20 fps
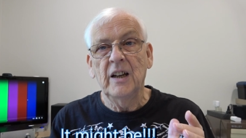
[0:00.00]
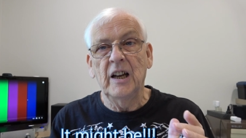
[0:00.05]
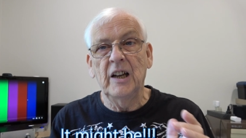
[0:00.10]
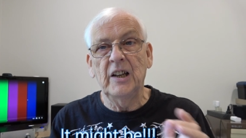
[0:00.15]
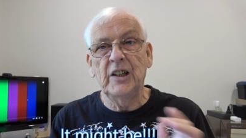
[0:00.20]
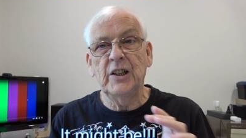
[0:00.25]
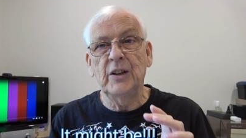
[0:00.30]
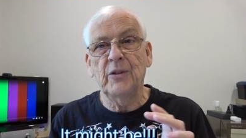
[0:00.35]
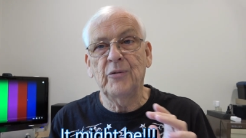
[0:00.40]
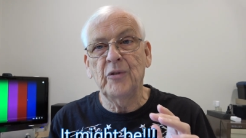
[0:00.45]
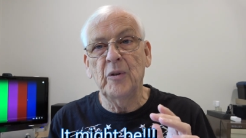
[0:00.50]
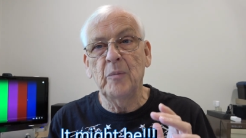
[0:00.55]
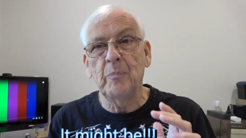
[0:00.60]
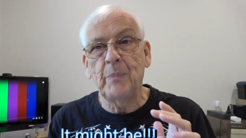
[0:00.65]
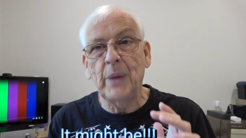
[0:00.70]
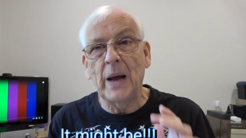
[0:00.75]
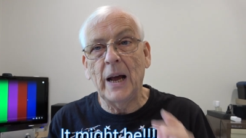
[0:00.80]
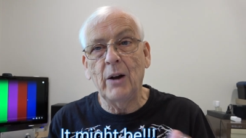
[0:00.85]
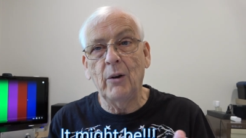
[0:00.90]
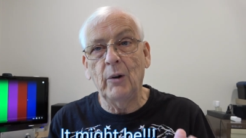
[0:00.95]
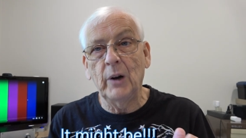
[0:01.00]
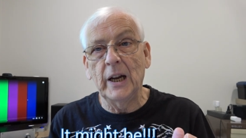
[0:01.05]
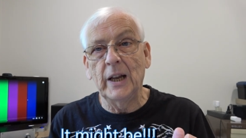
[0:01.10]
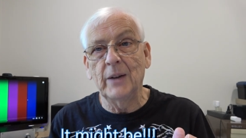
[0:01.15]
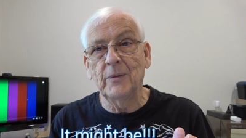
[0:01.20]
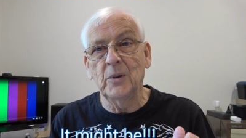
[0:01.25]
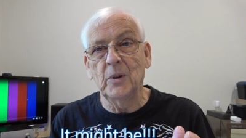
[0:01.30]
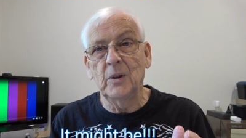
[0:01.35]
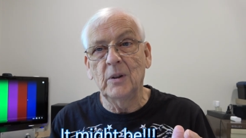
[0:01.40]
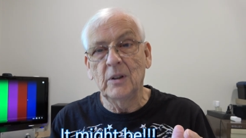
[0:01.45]
a different power
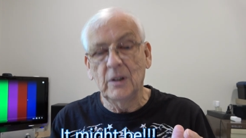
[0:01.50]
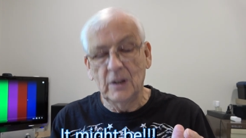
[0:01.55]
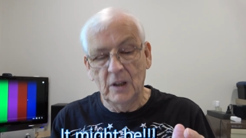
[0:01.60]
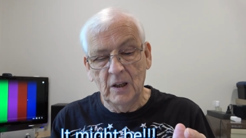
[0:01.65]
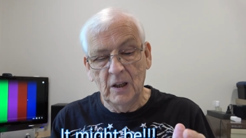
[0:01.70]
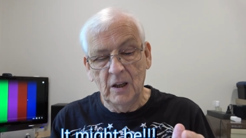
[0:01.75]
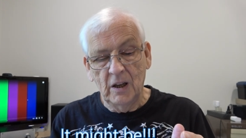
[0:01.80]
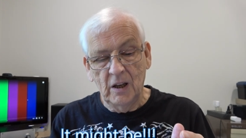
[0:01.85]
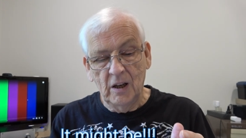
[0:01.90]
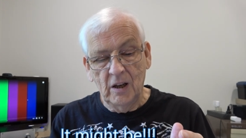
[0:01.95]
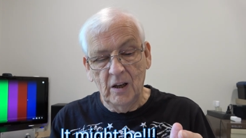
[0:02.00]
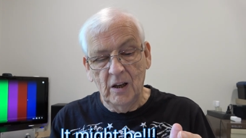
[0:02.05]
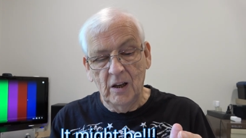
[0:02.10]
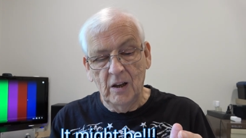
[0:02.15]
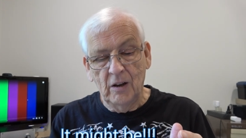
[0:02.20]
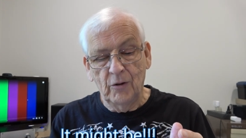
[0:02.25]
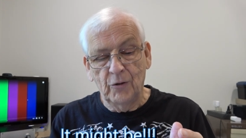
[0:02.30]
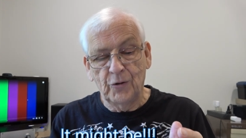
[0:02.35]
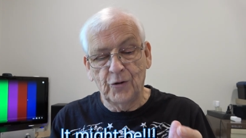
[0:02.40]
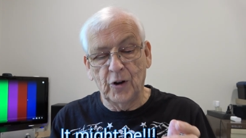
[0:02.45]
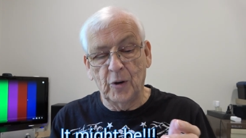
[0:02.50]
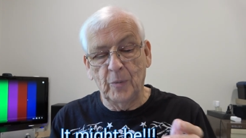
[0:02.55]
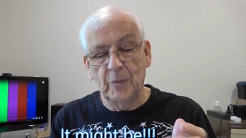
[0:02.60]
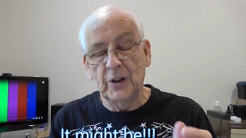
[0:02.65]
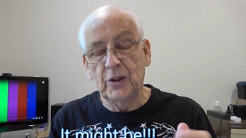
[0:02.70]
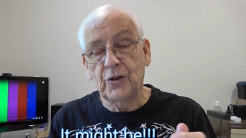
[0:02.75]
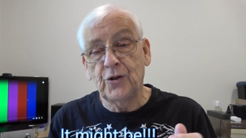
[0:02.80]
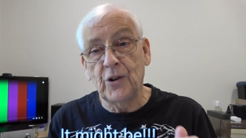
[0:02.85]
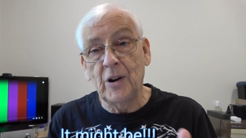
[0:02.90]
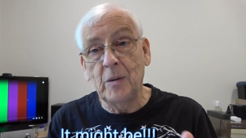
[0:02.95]
level from the
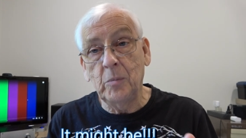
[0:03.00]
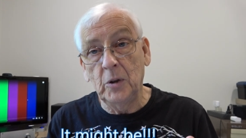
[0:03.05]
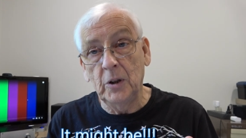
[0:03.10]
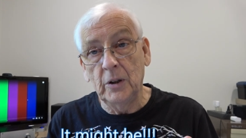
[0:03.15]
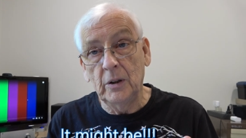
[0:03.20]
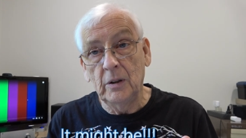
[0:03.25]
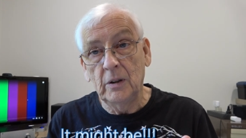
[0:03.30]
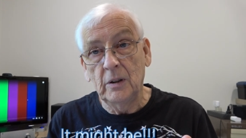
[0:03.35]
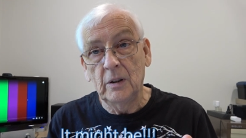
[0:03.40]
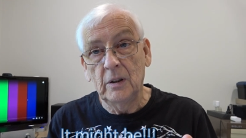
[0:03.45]
treble